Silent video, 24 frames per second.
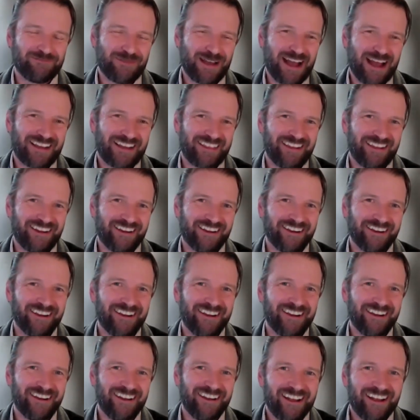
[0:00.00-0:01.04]
to unpack there.
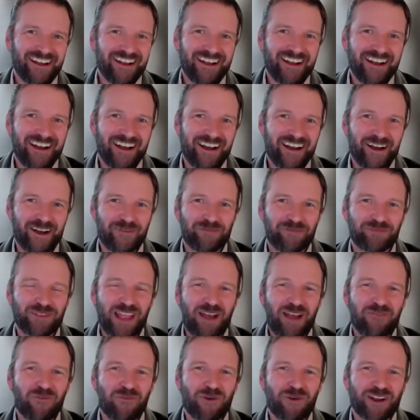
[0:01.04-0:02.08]

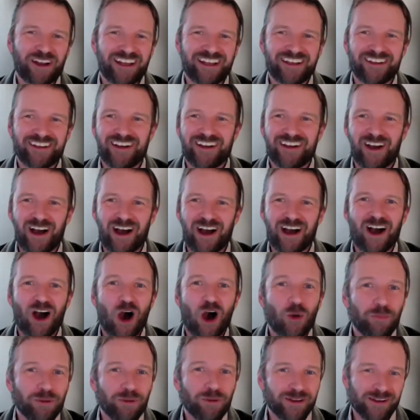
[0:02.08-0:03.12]
We're going to
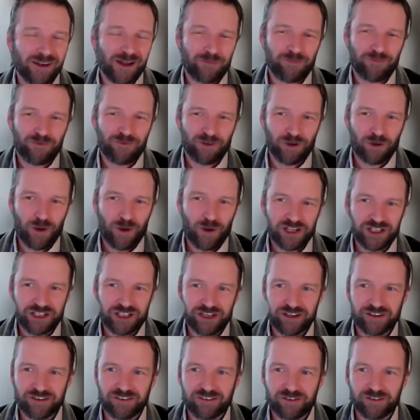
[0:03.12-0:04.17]
open it up for
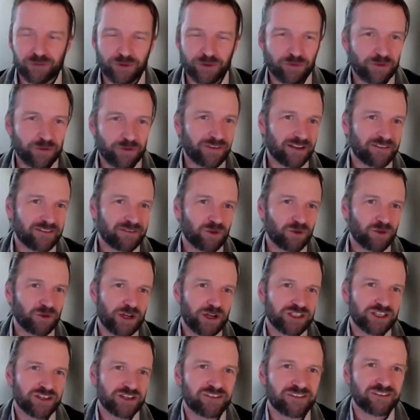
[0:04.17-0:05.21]
questions. So we've got some
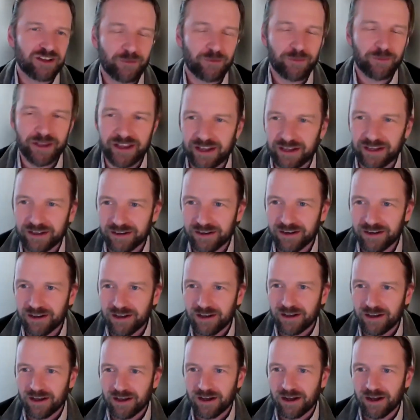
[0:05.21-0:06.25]
questions coming in
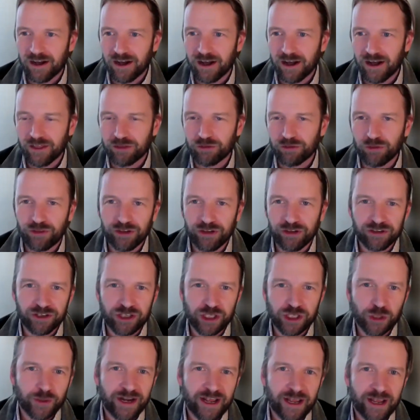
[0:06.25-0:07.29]
through the
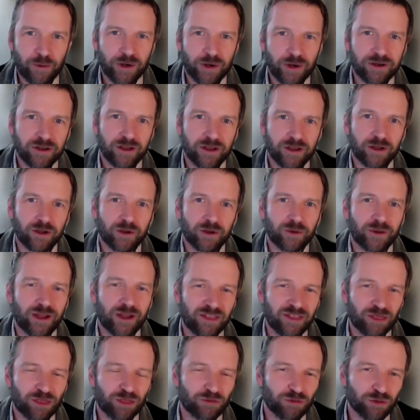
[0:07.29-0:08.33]
Q&A window
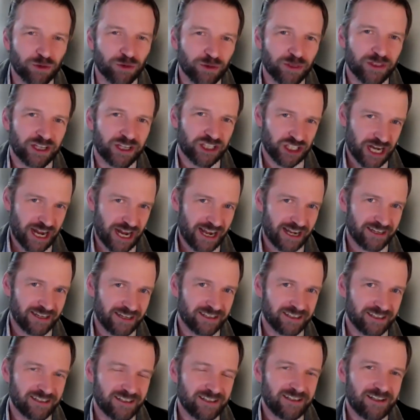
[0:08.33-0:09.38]
and through the
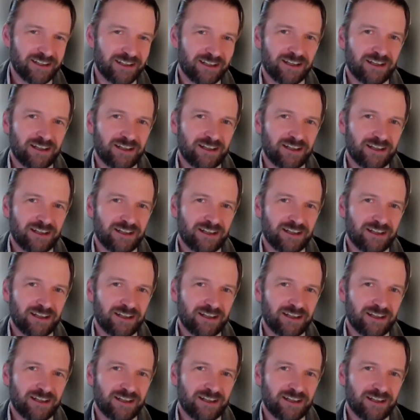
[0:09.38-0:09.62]
chat.